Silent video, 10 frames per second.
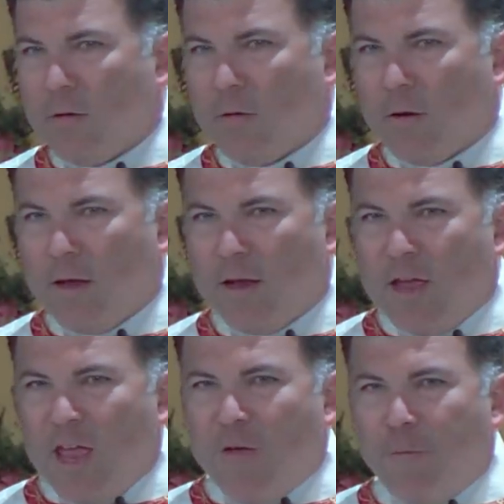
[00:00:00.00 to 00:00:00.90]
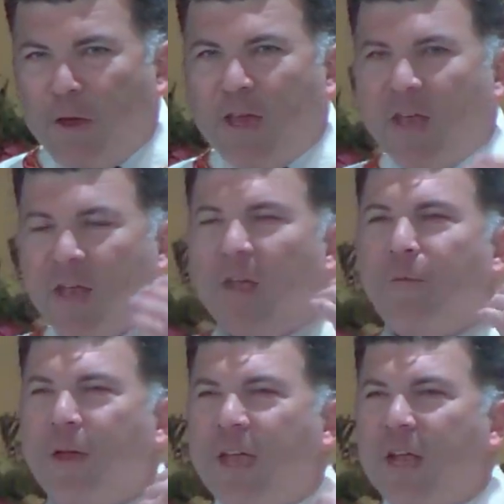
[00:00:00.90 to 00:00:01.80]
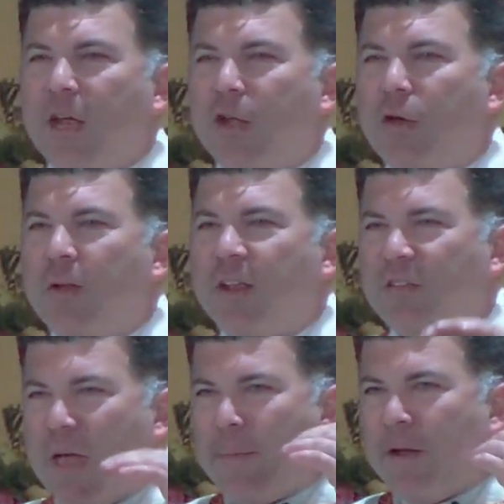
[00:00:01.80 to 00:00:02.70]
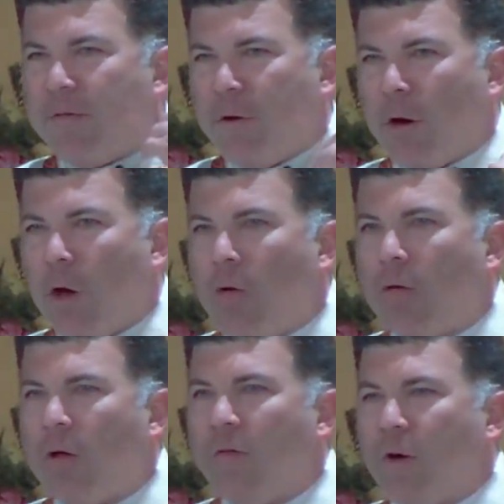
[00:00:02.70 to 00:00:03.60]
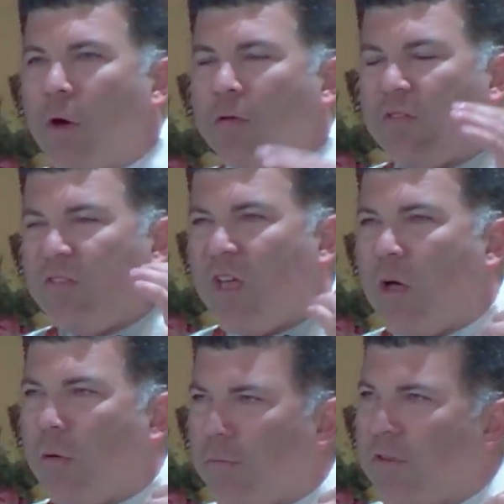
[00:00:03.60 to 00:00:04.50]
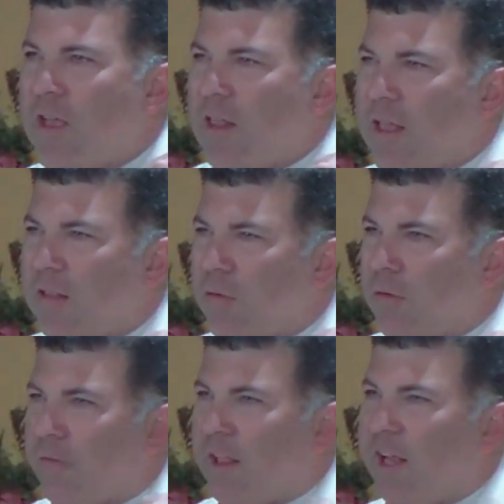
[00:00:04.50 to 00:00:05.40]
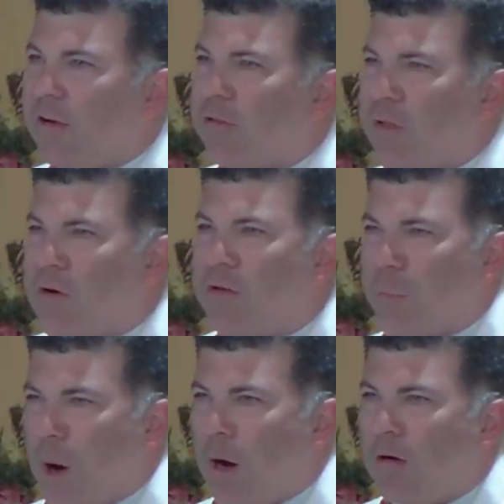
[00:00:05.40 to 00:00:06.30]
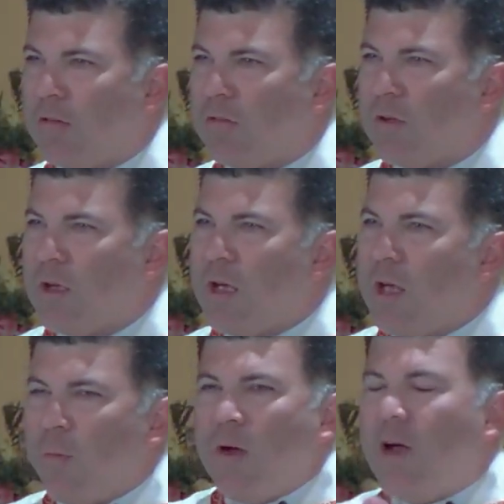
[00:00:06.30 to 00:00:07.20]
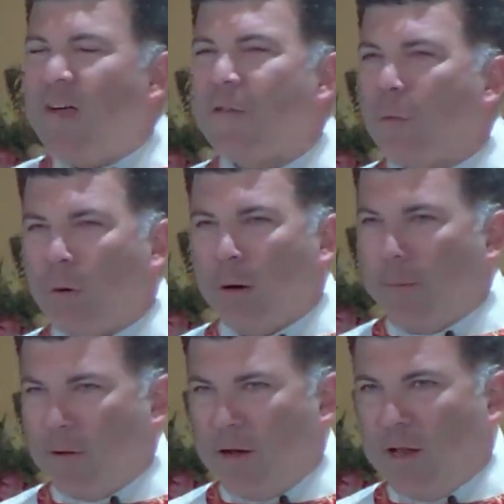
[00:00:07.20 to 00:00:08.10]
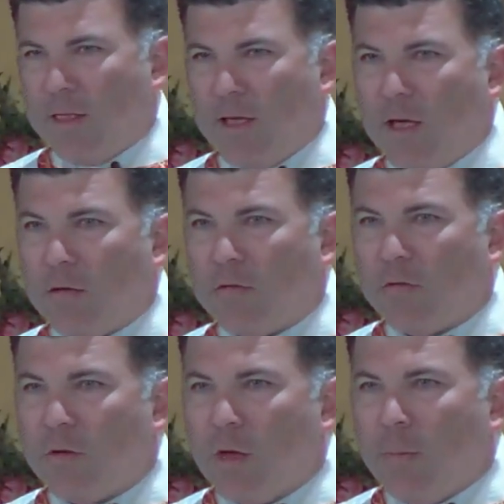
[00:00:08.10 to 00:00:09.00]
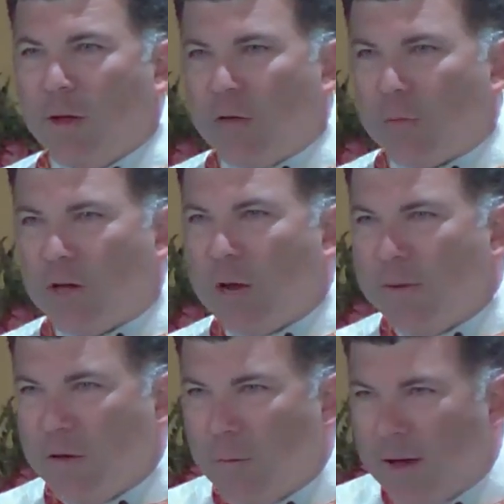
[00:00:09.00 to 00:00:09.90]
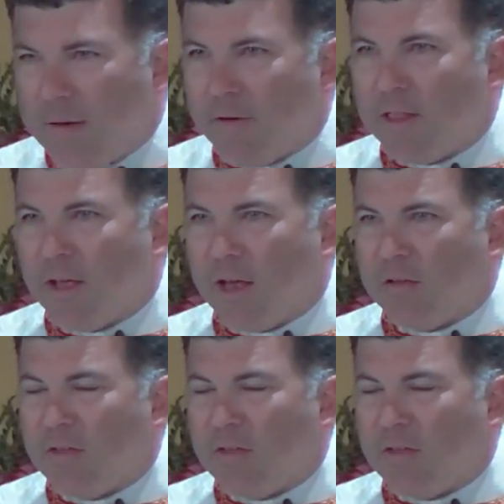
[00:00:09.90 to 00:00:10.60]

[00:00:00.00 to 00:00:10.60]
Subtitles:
Right? If we can do an examine of our own selves that sort of clears those bars, we don't have to worry about anything else, because we're going to be doing everything